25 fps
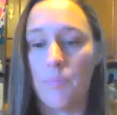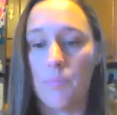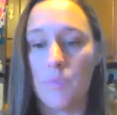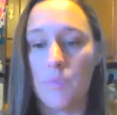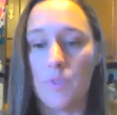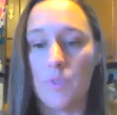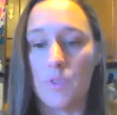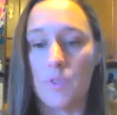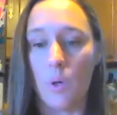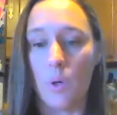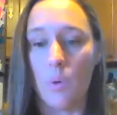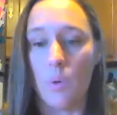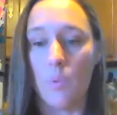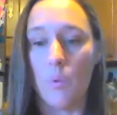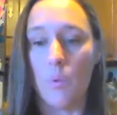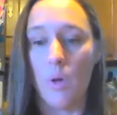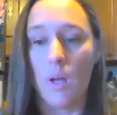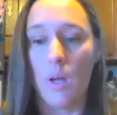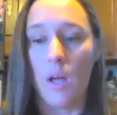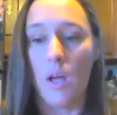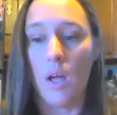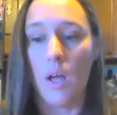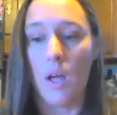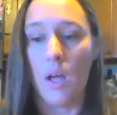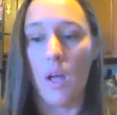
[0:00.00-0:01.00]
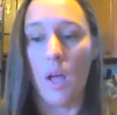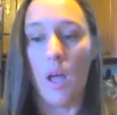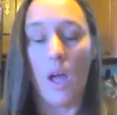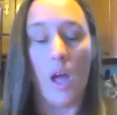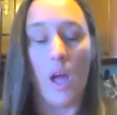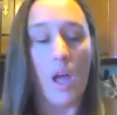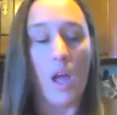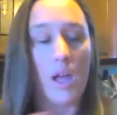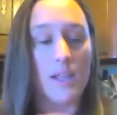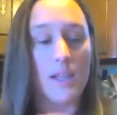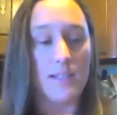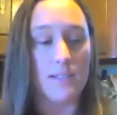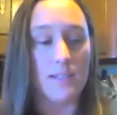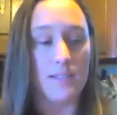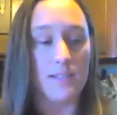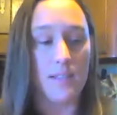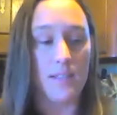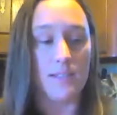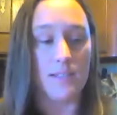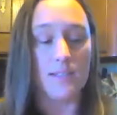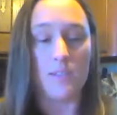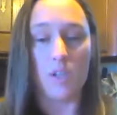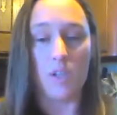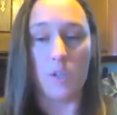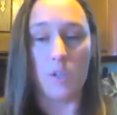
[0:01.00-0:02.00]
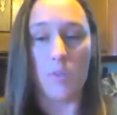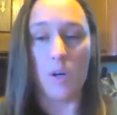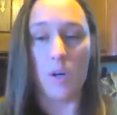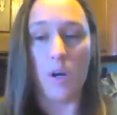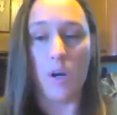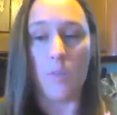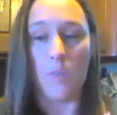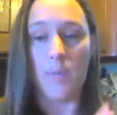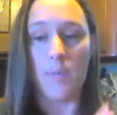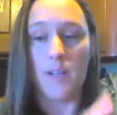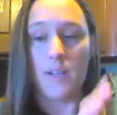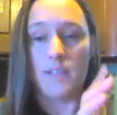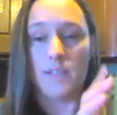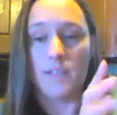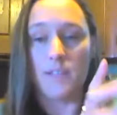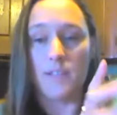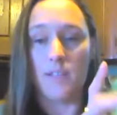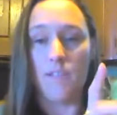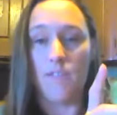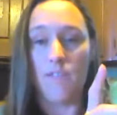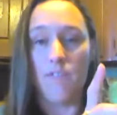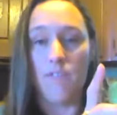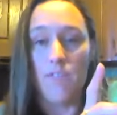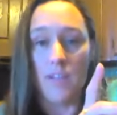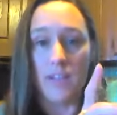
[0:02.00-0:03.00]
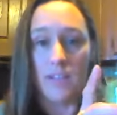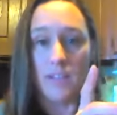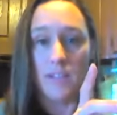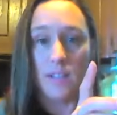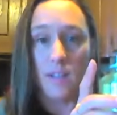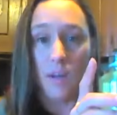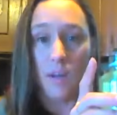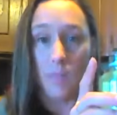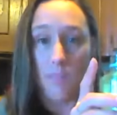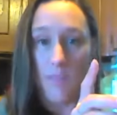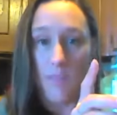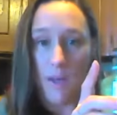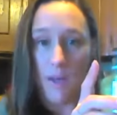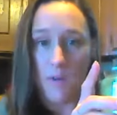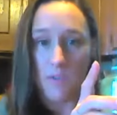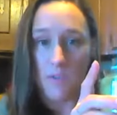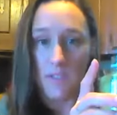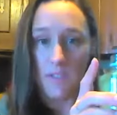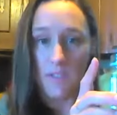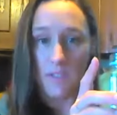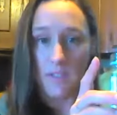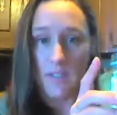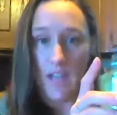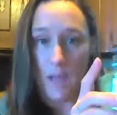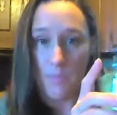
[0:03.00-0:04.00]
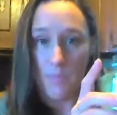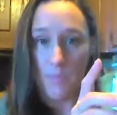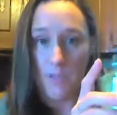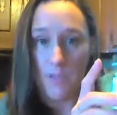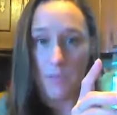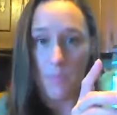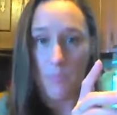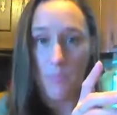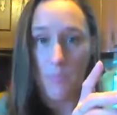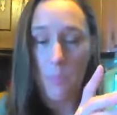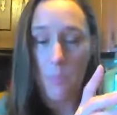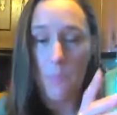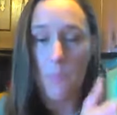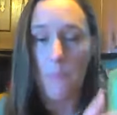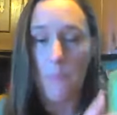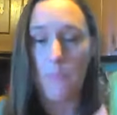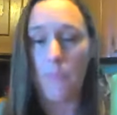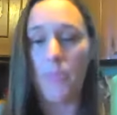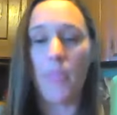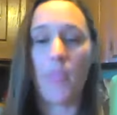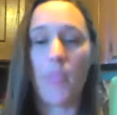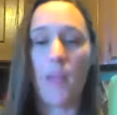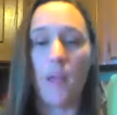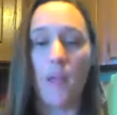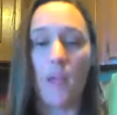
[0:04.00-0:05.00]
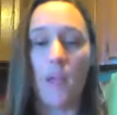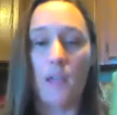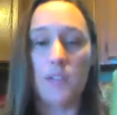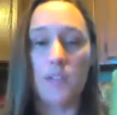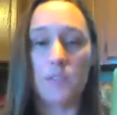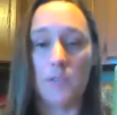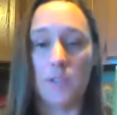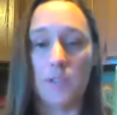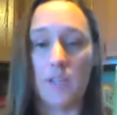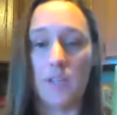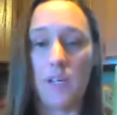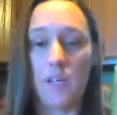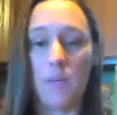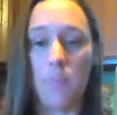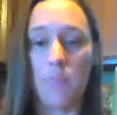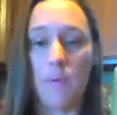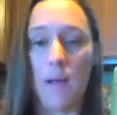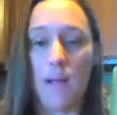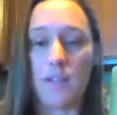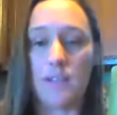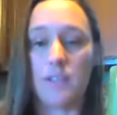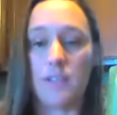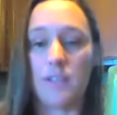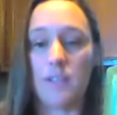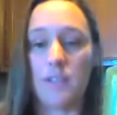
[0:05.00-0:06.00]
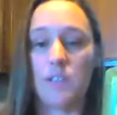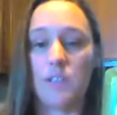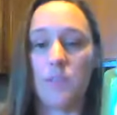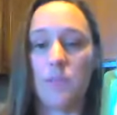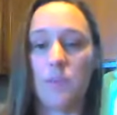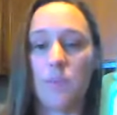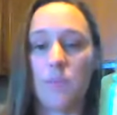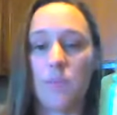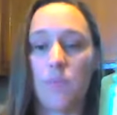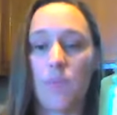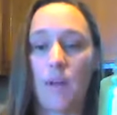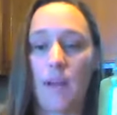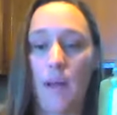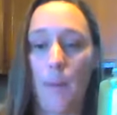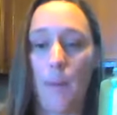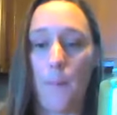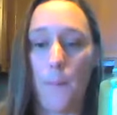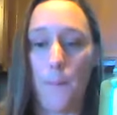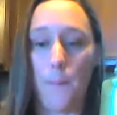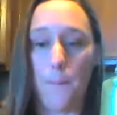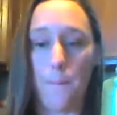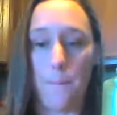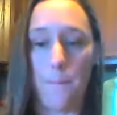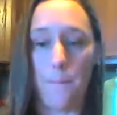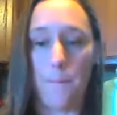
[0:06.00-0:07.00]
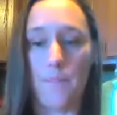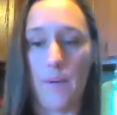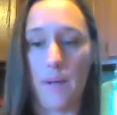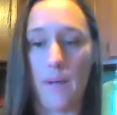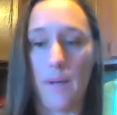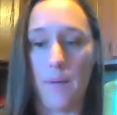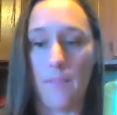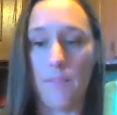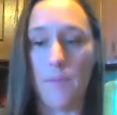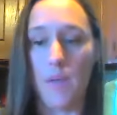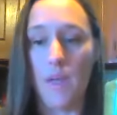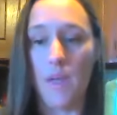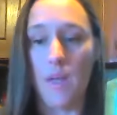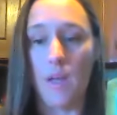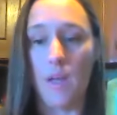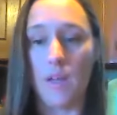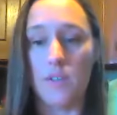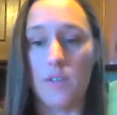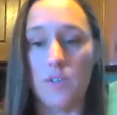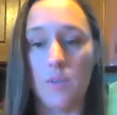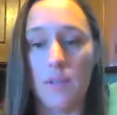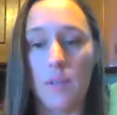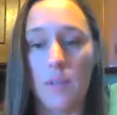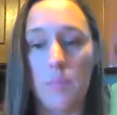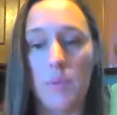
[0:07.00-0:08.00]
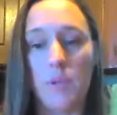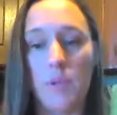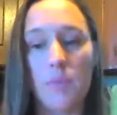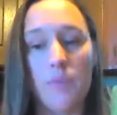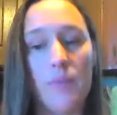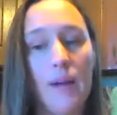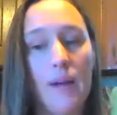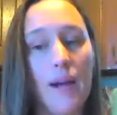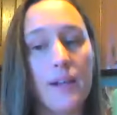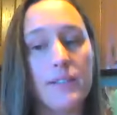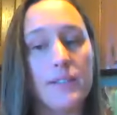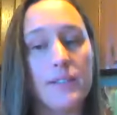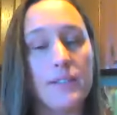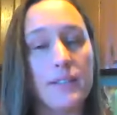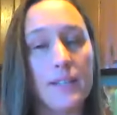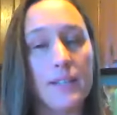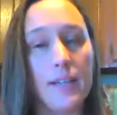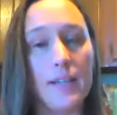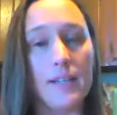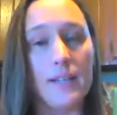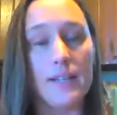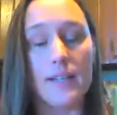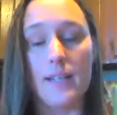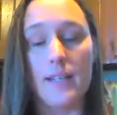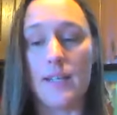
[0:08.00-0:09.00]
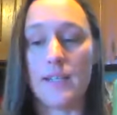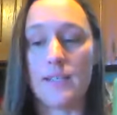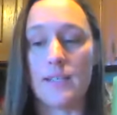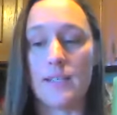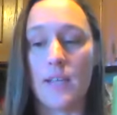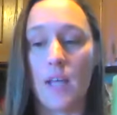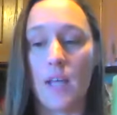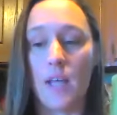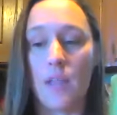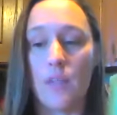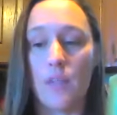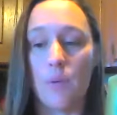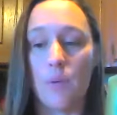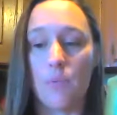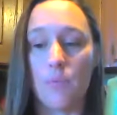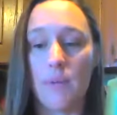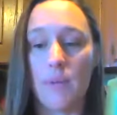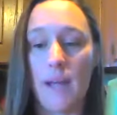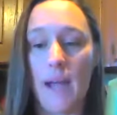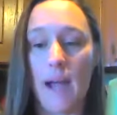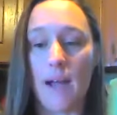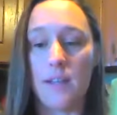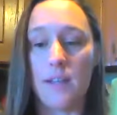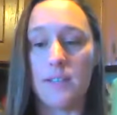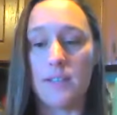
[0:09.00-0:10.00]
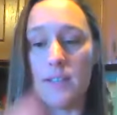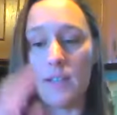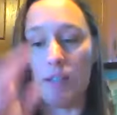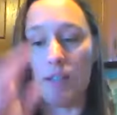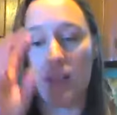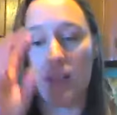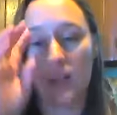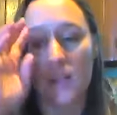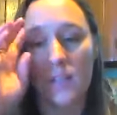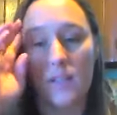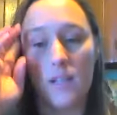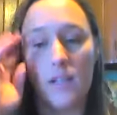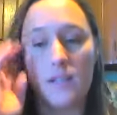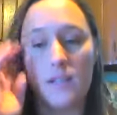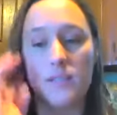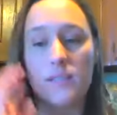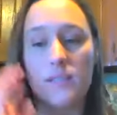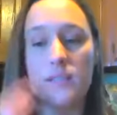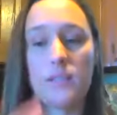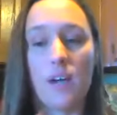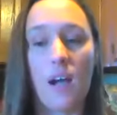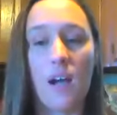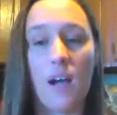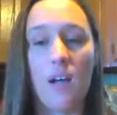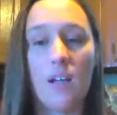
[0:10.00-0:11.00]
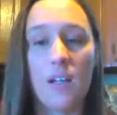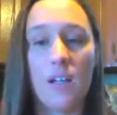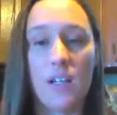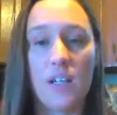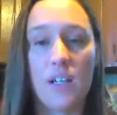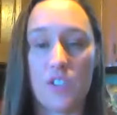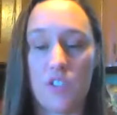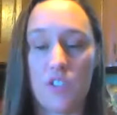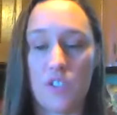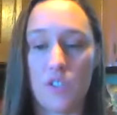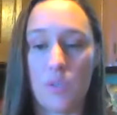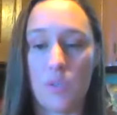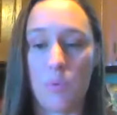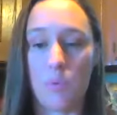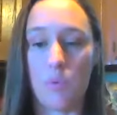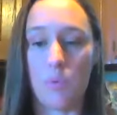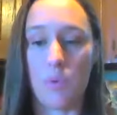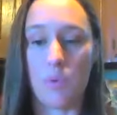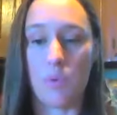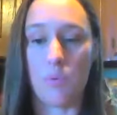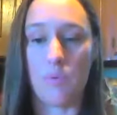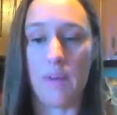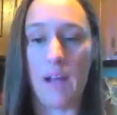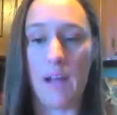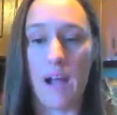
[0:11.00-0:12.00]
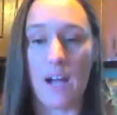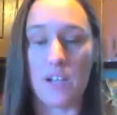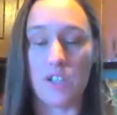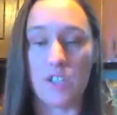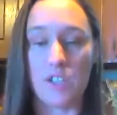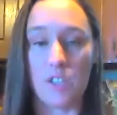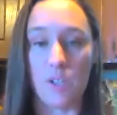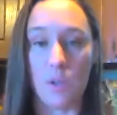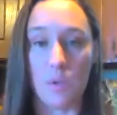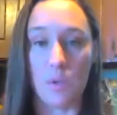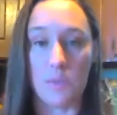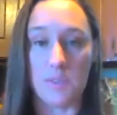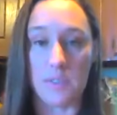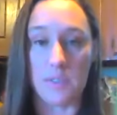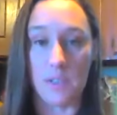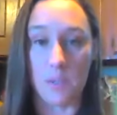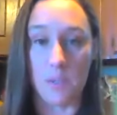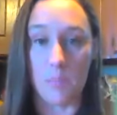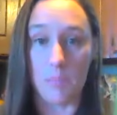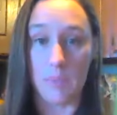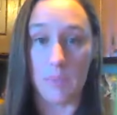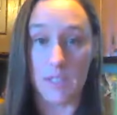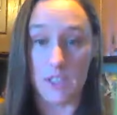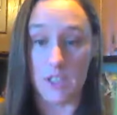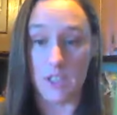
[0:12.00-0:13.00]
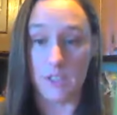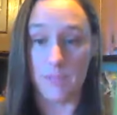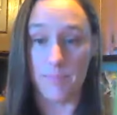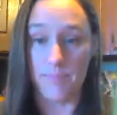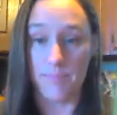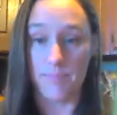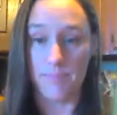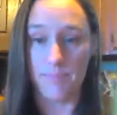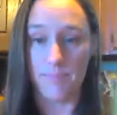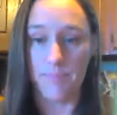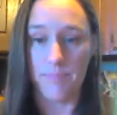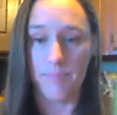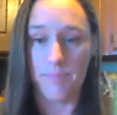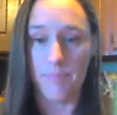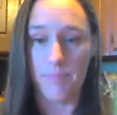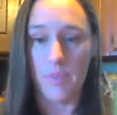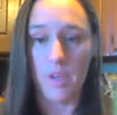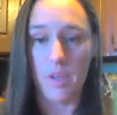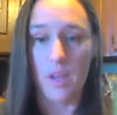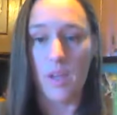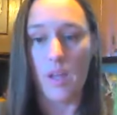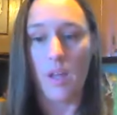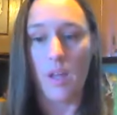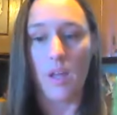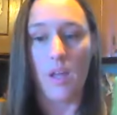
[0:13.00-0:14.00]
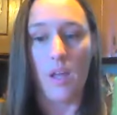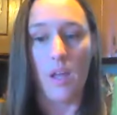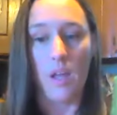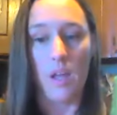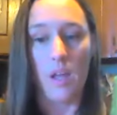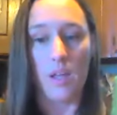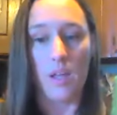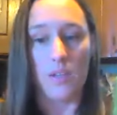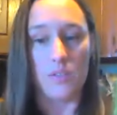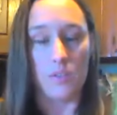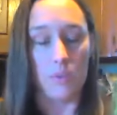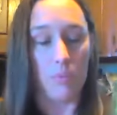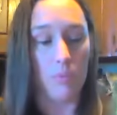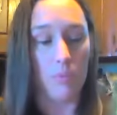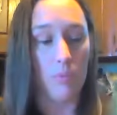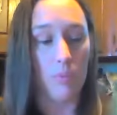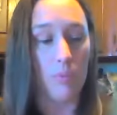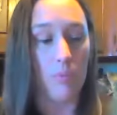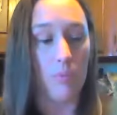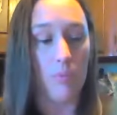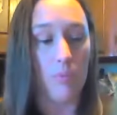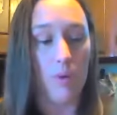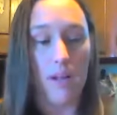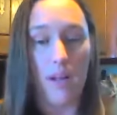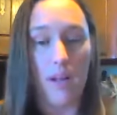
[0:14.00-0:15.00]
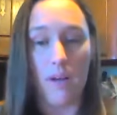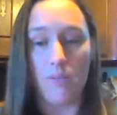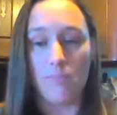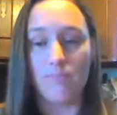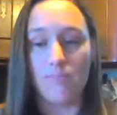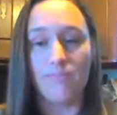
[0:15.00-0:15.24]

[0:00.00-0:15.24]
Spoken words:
So since sodium bicarbonate is in a fixed amount in the tablet, it's going to keep reacting until we run out. Okay? And so a limiting reactant, again, is the reactant that is entirely consumed when a reaction goes to completion. And so when we run out,